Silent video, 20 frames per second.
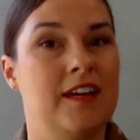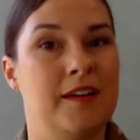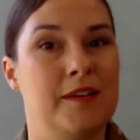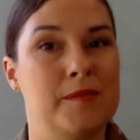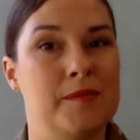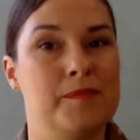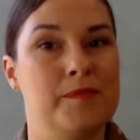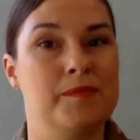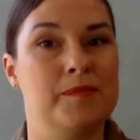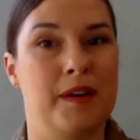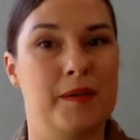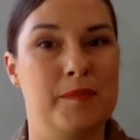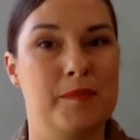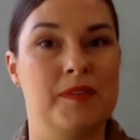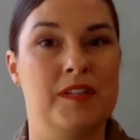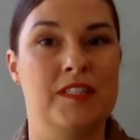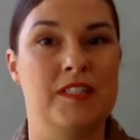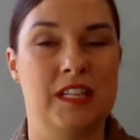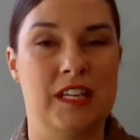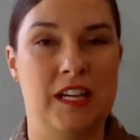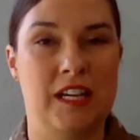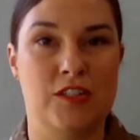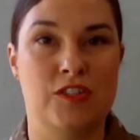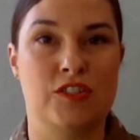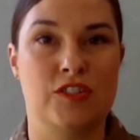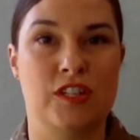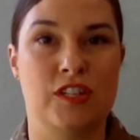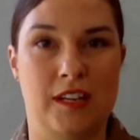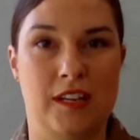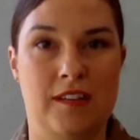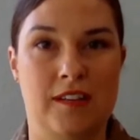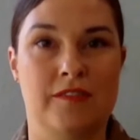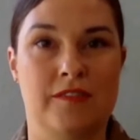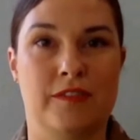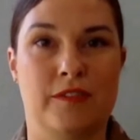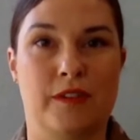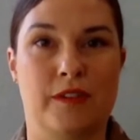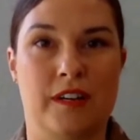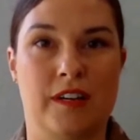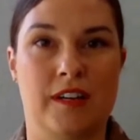I'm a DSG
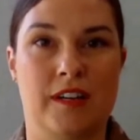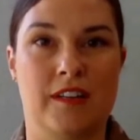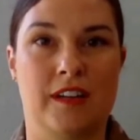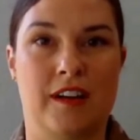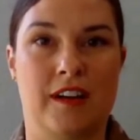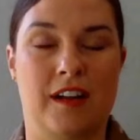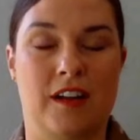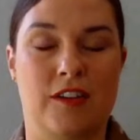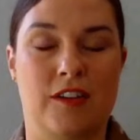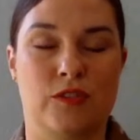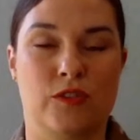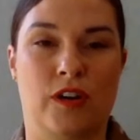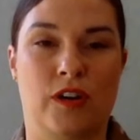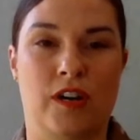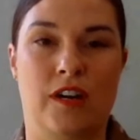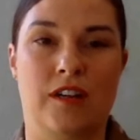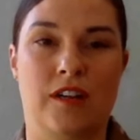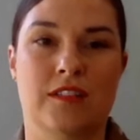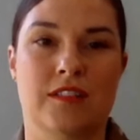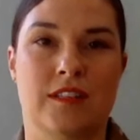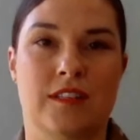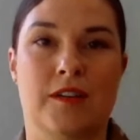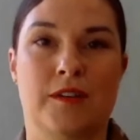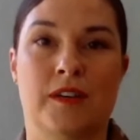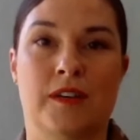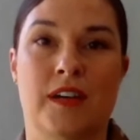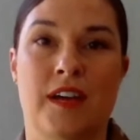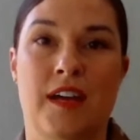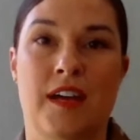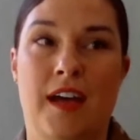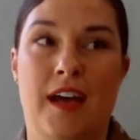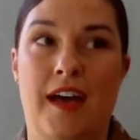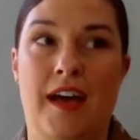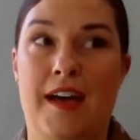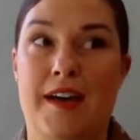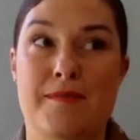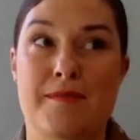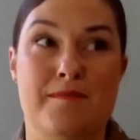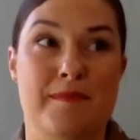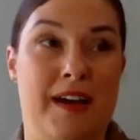for the Air National Guard. So
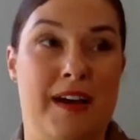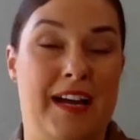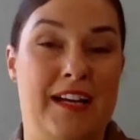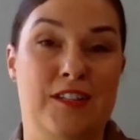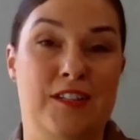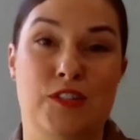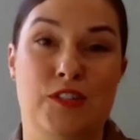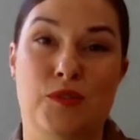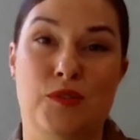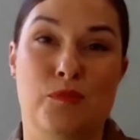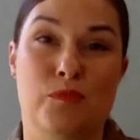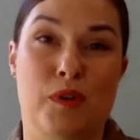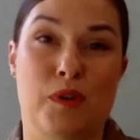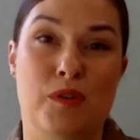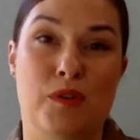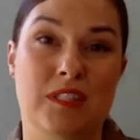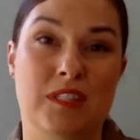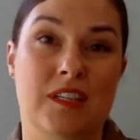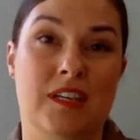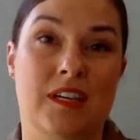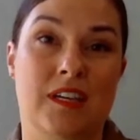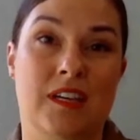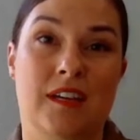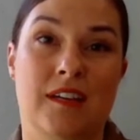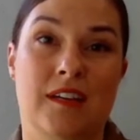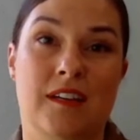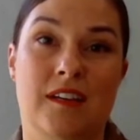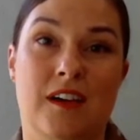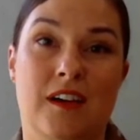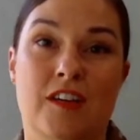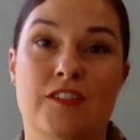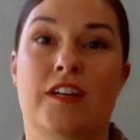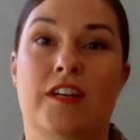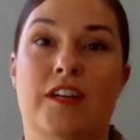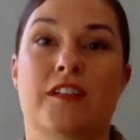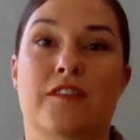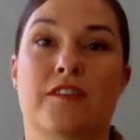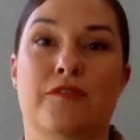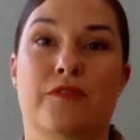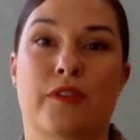I do mostly
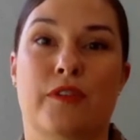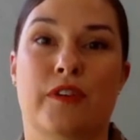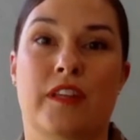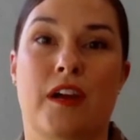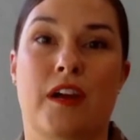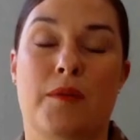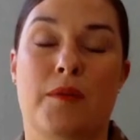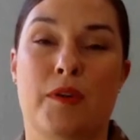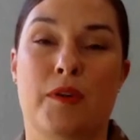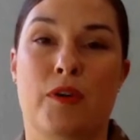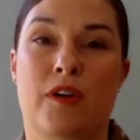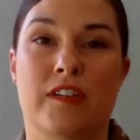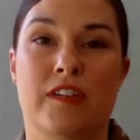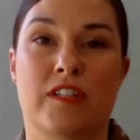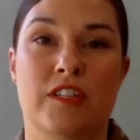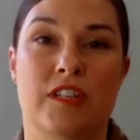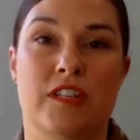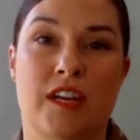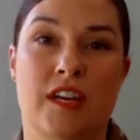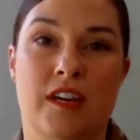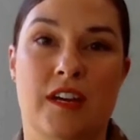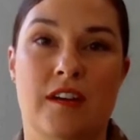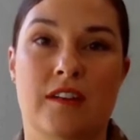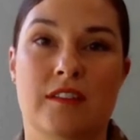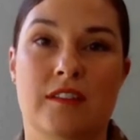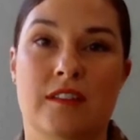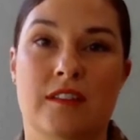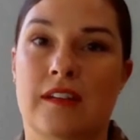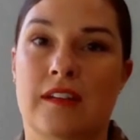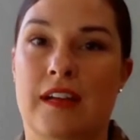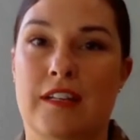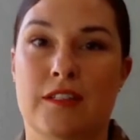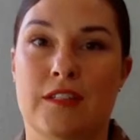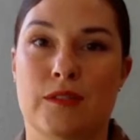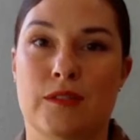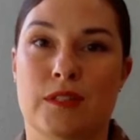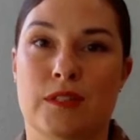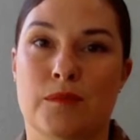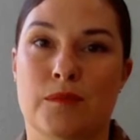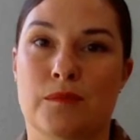contracting for the Army Corps of Engineers, and then I
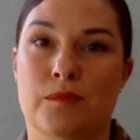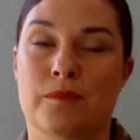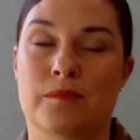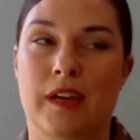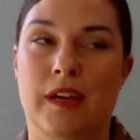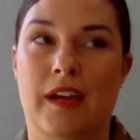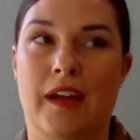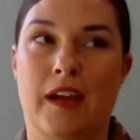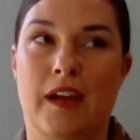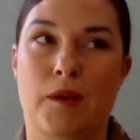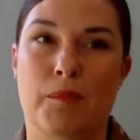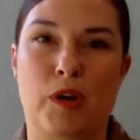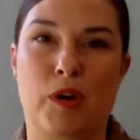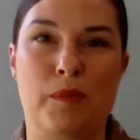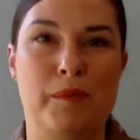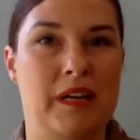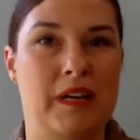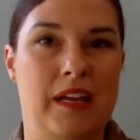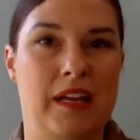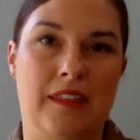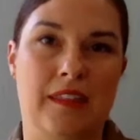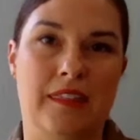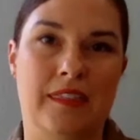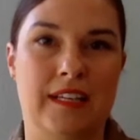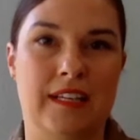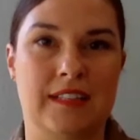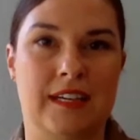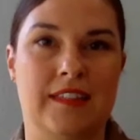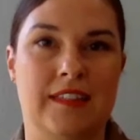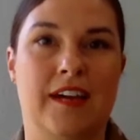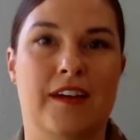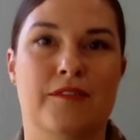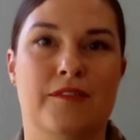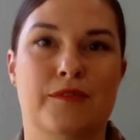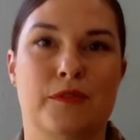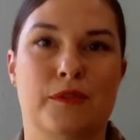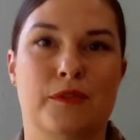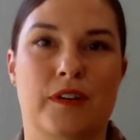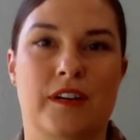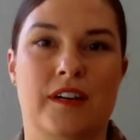do some air permitting and things like
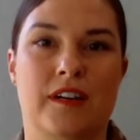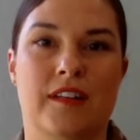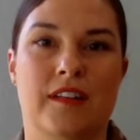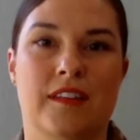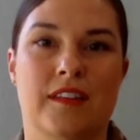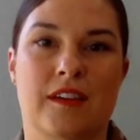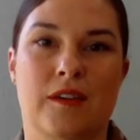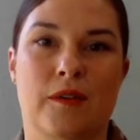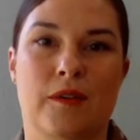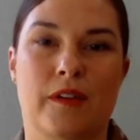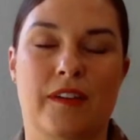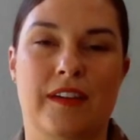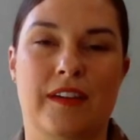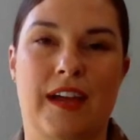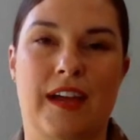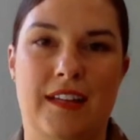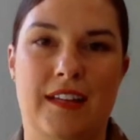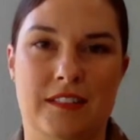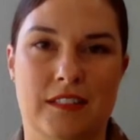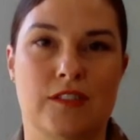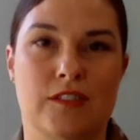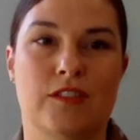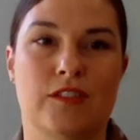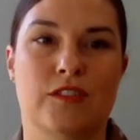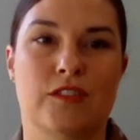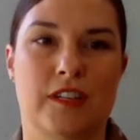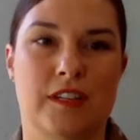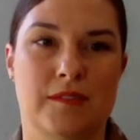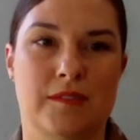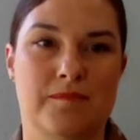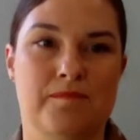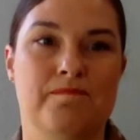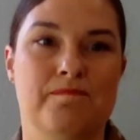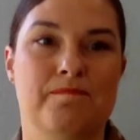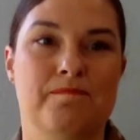that for the oil and gas industry.